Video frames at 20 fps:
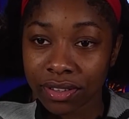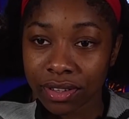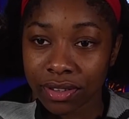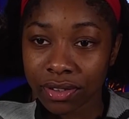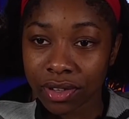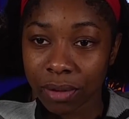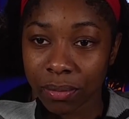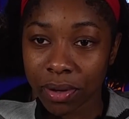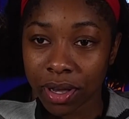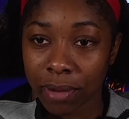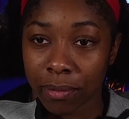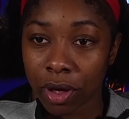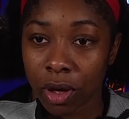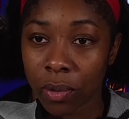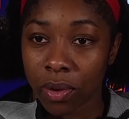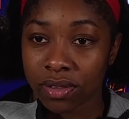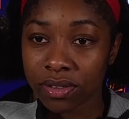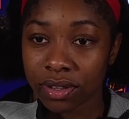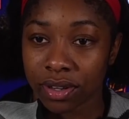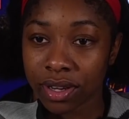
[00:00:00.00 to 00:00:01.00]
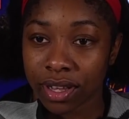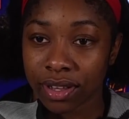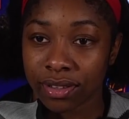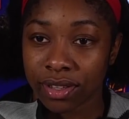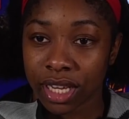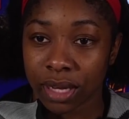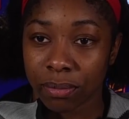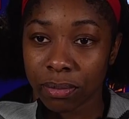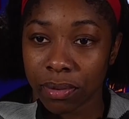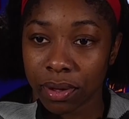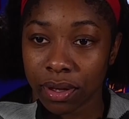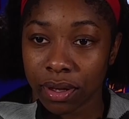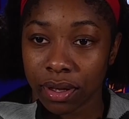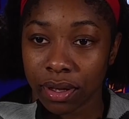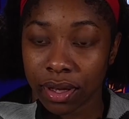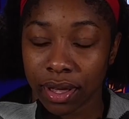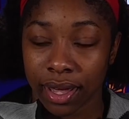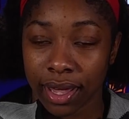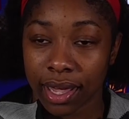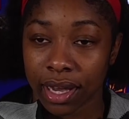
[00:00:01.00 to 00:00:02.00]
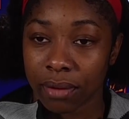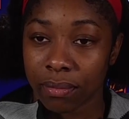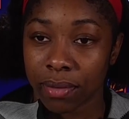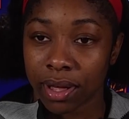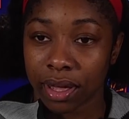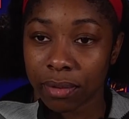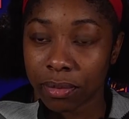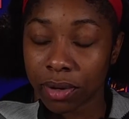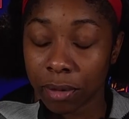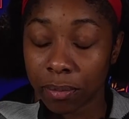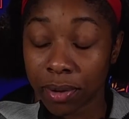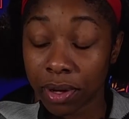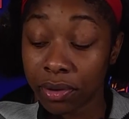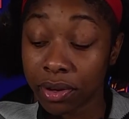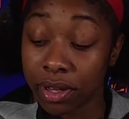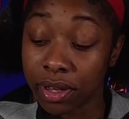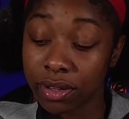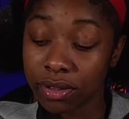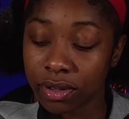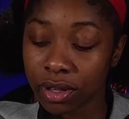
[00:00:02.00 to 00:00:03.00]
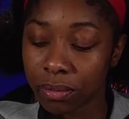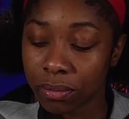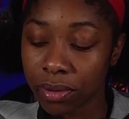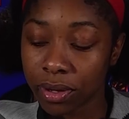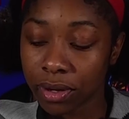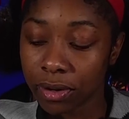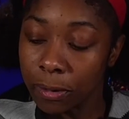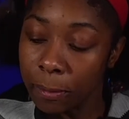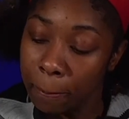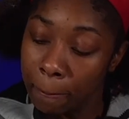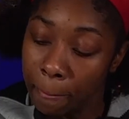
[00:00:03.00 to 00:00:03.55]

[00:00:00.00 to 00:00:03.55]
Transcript: So, I mean, I'm always the next step ahead of my opponent. So, I mean,